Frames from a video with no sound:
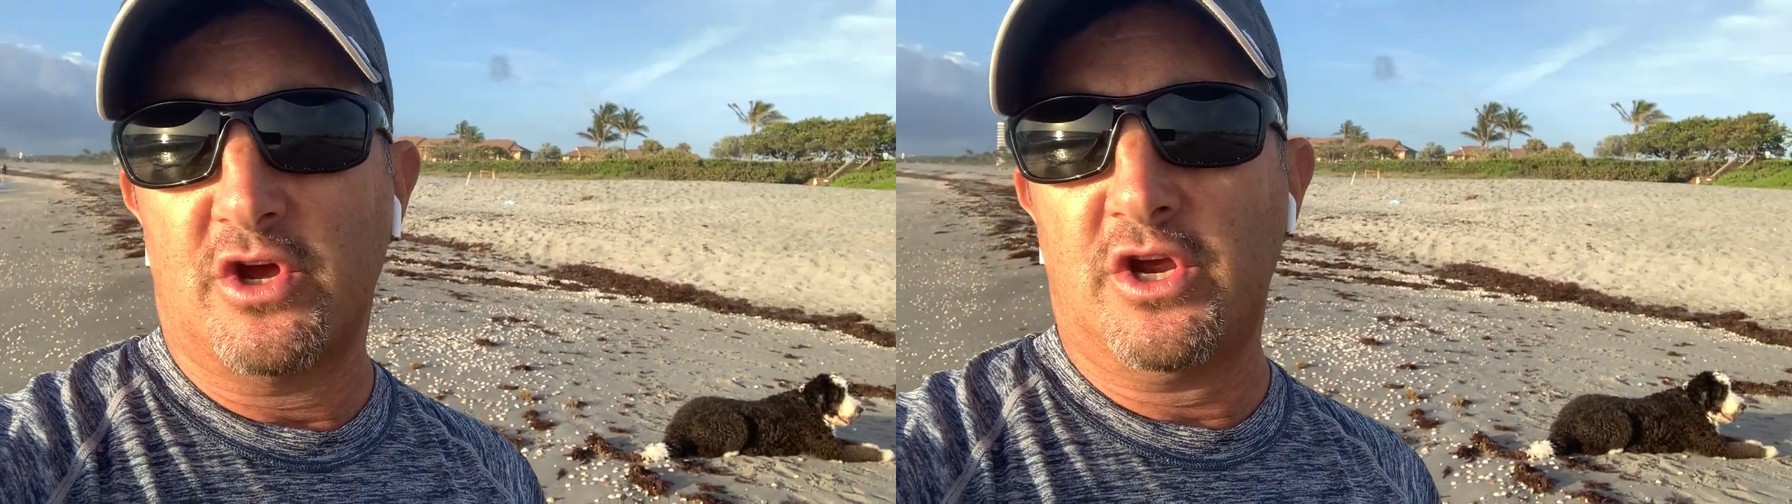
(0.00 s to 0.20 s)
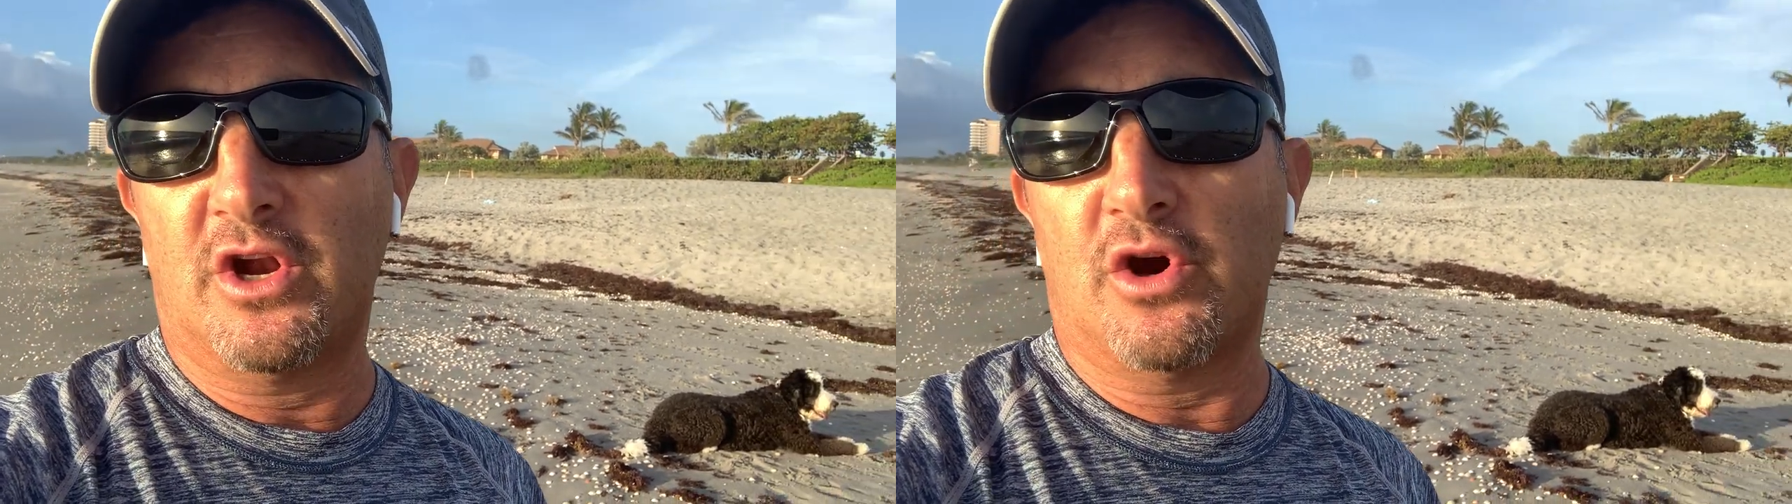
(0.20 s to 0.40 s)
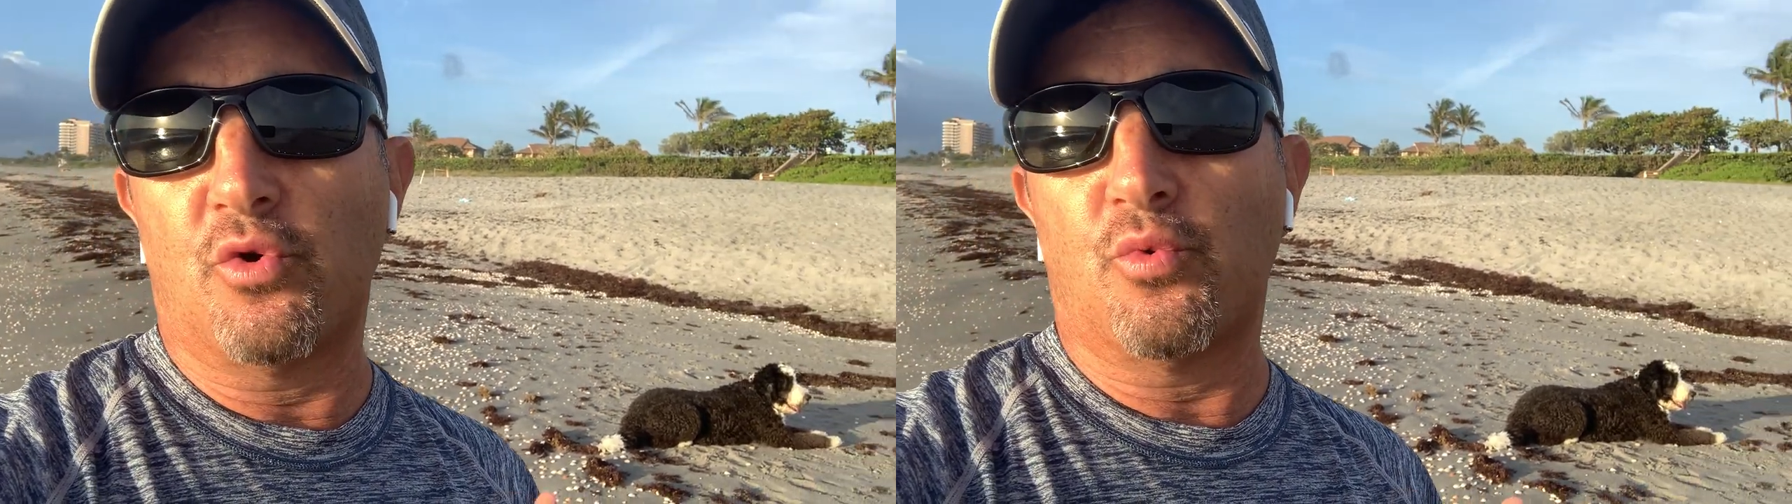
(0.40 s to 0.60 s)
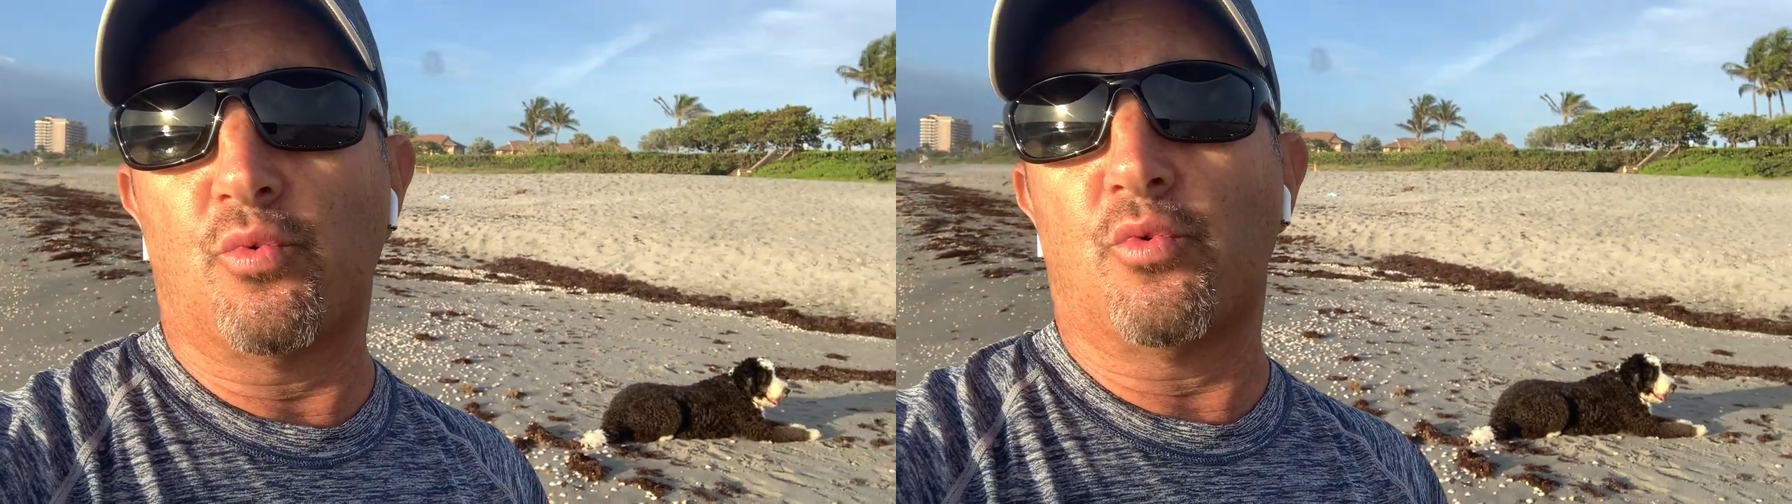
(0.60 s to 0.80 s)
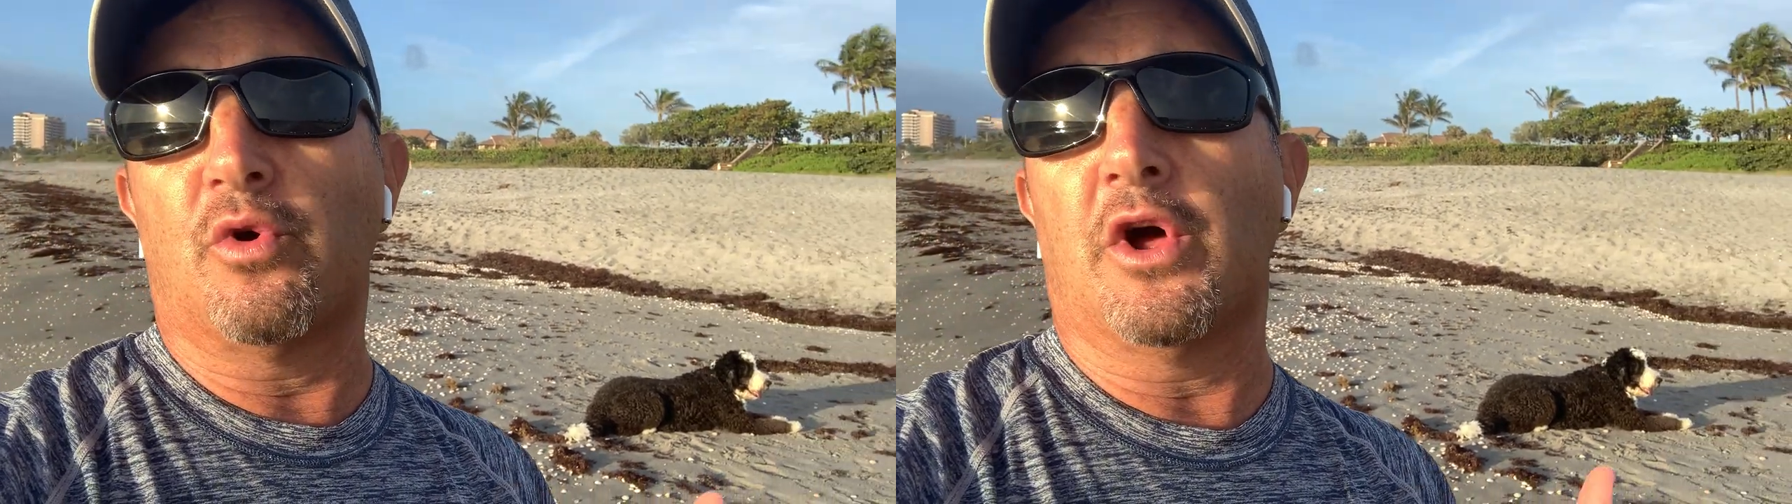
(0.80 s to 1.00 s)
you know,
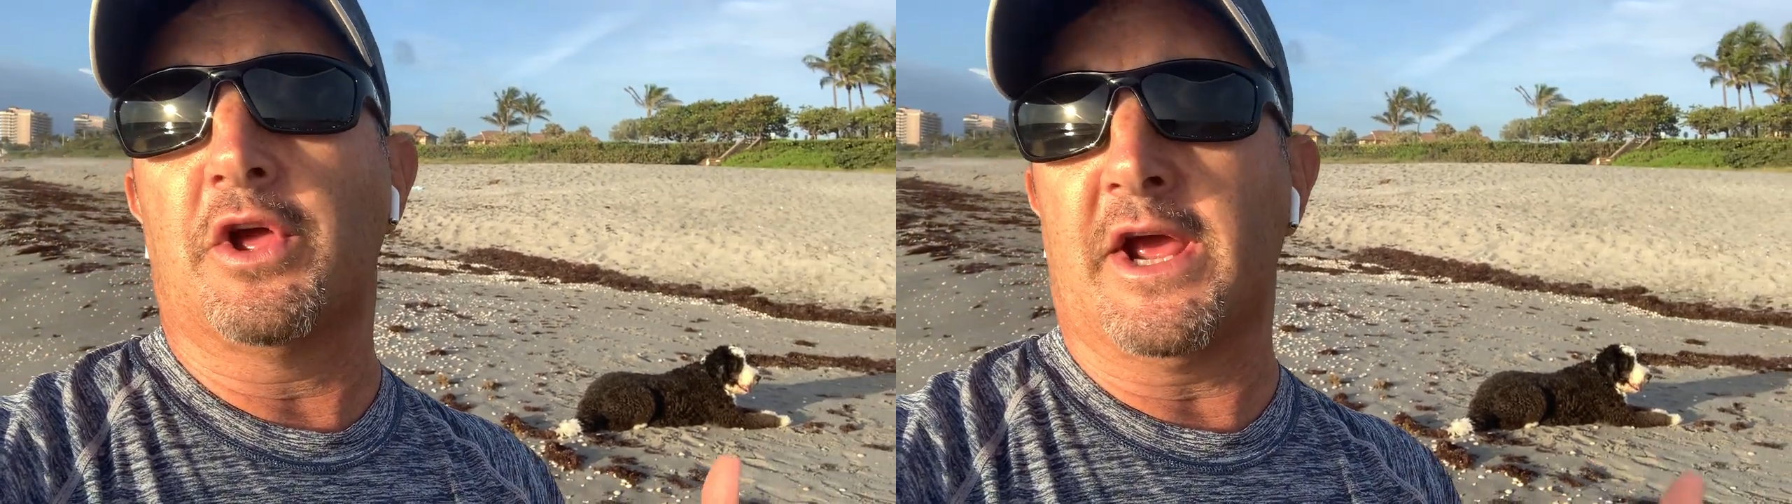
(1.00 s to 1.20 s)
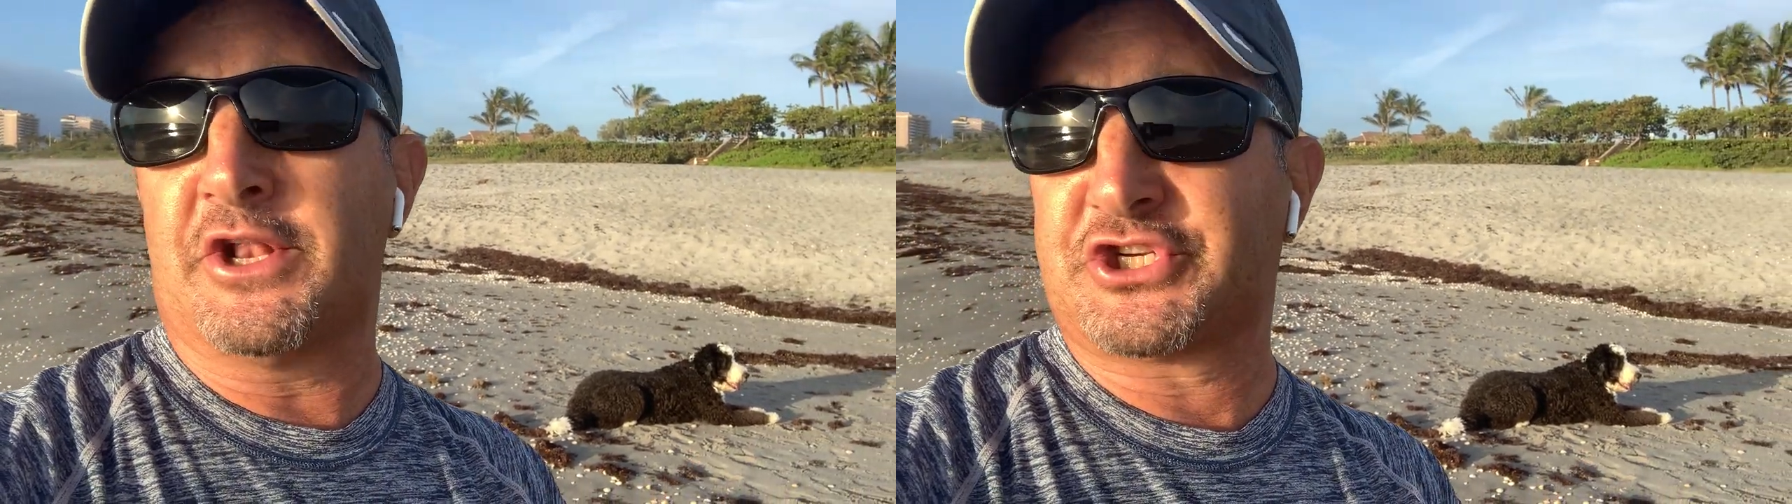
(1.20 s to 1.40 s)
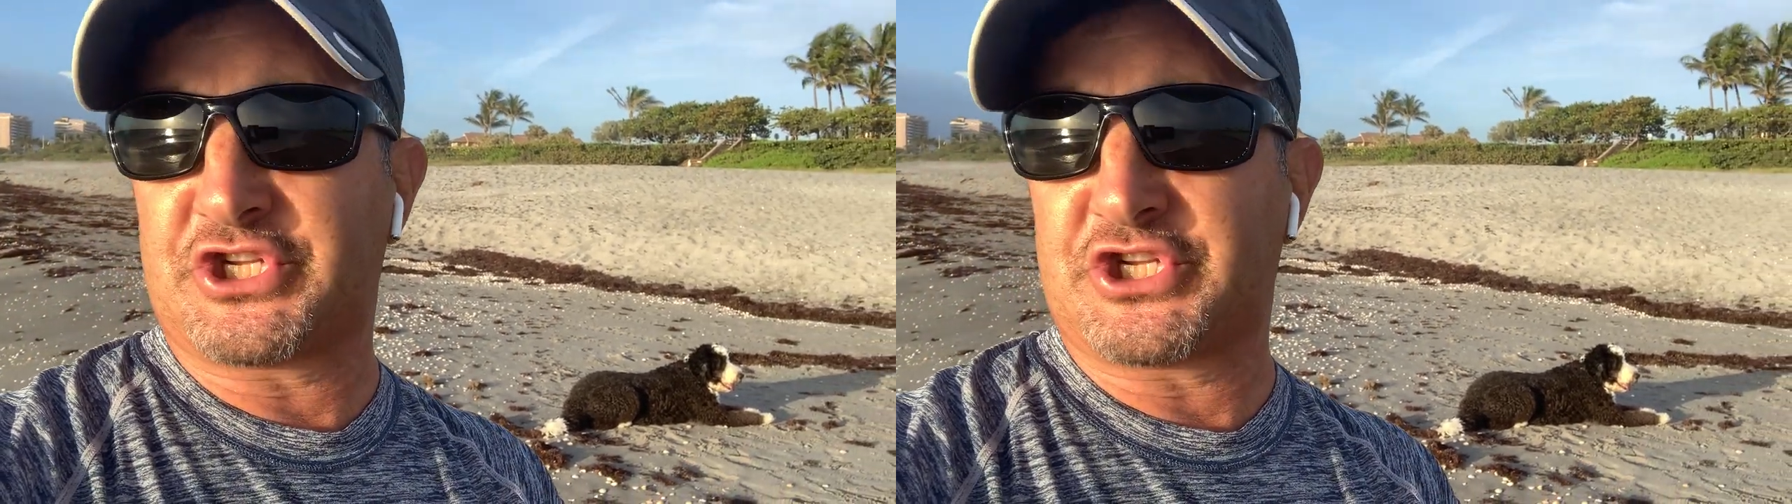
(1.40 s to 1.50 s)
it